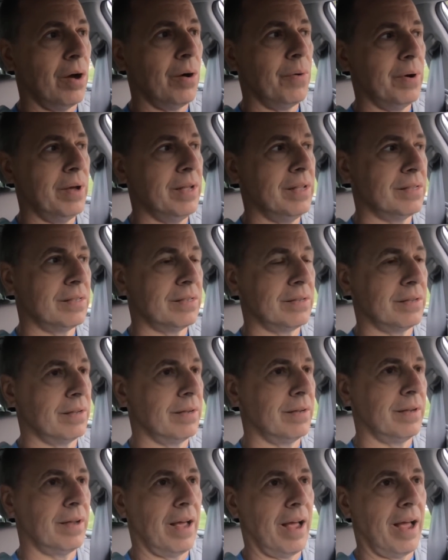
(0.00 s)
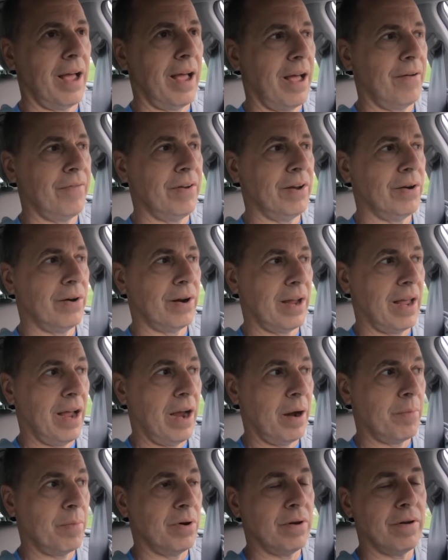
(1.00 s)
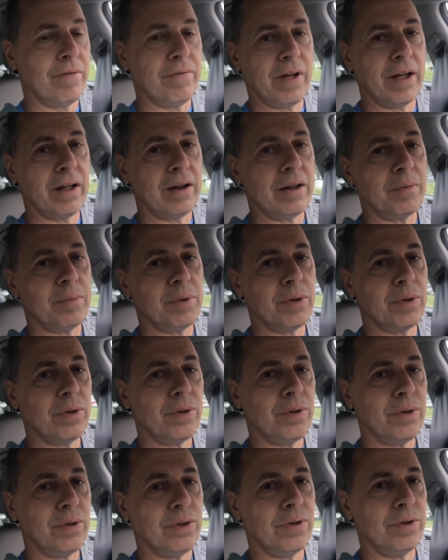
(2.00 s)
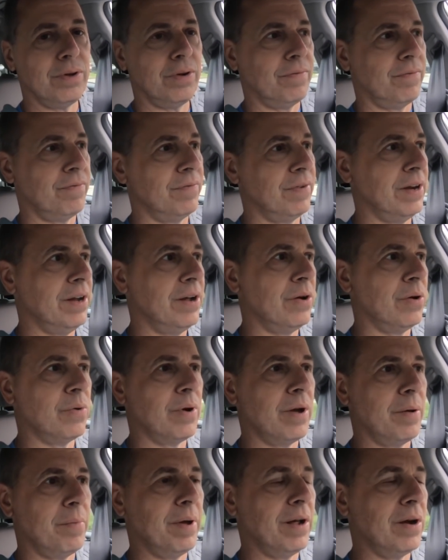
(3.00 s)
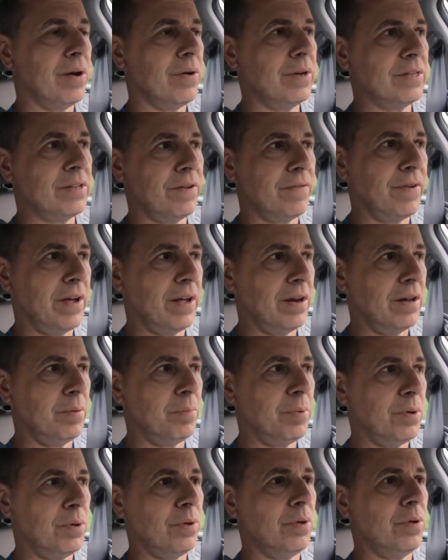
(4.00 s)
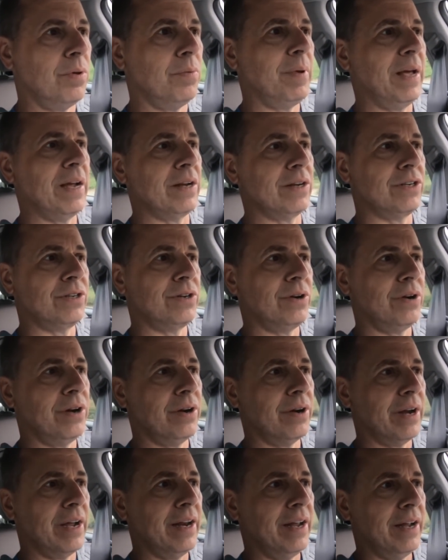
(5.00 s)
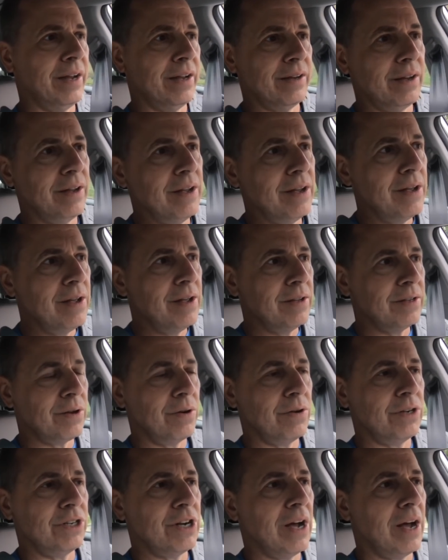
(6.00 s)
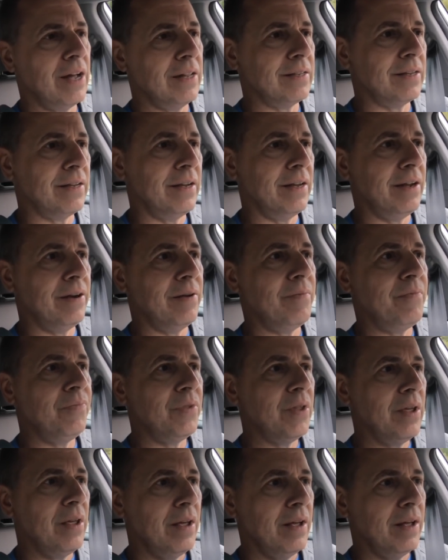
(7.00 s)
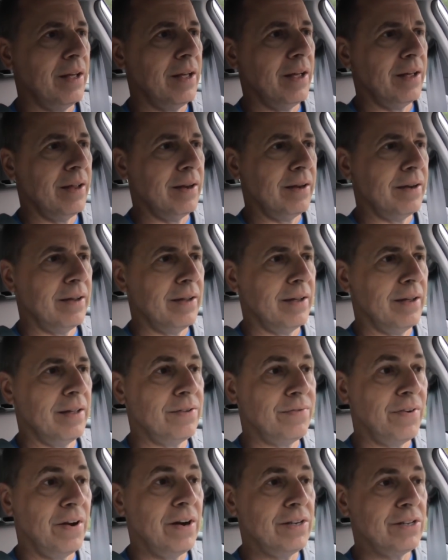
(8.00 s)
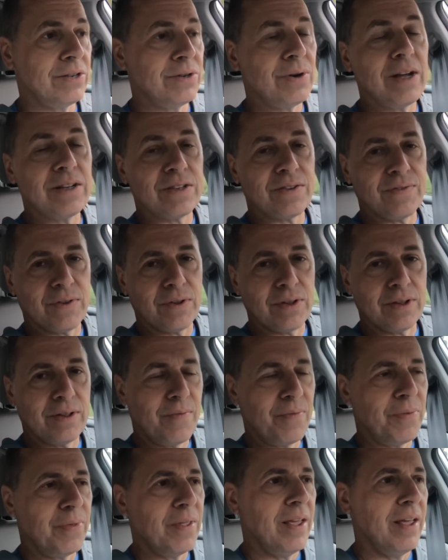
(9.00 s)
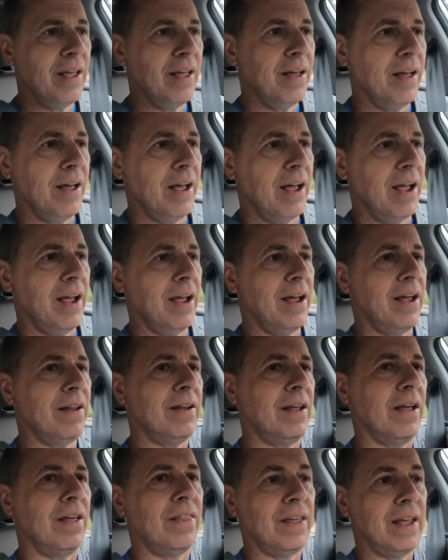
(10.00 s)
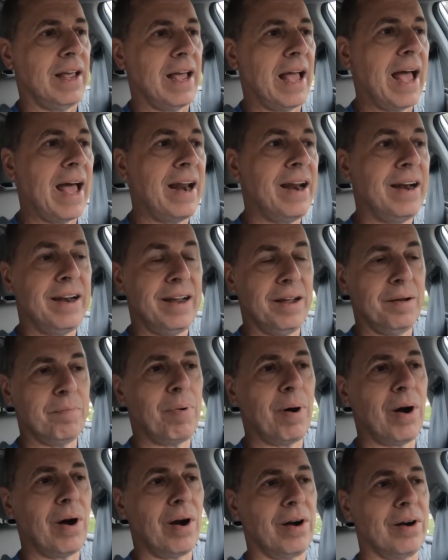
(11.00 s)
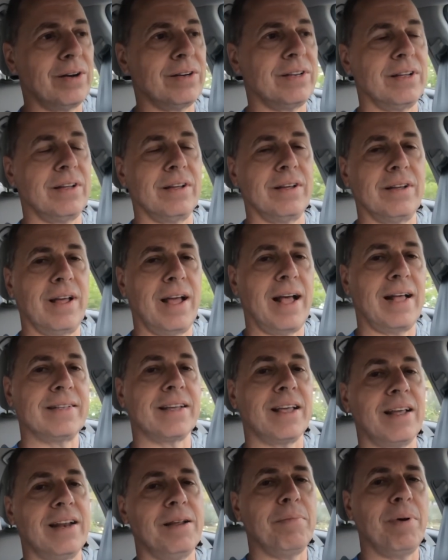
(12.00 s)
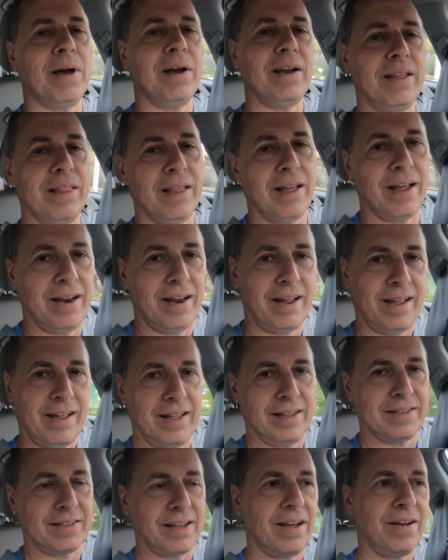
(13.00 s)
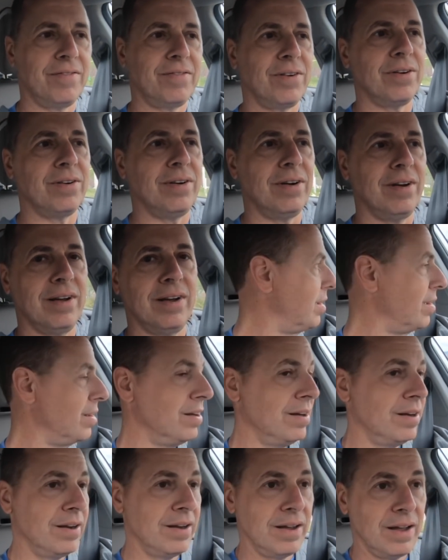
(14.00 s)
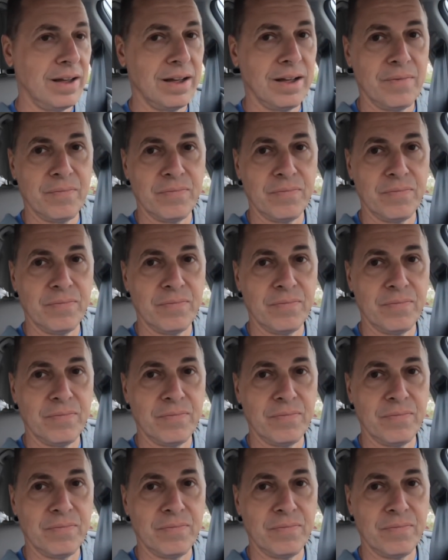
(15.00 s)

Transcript: always having your camera available, your video equipment always available, making sure you're getting certain shots in, it's very stressful. And the editing part, ask anybody that has ever done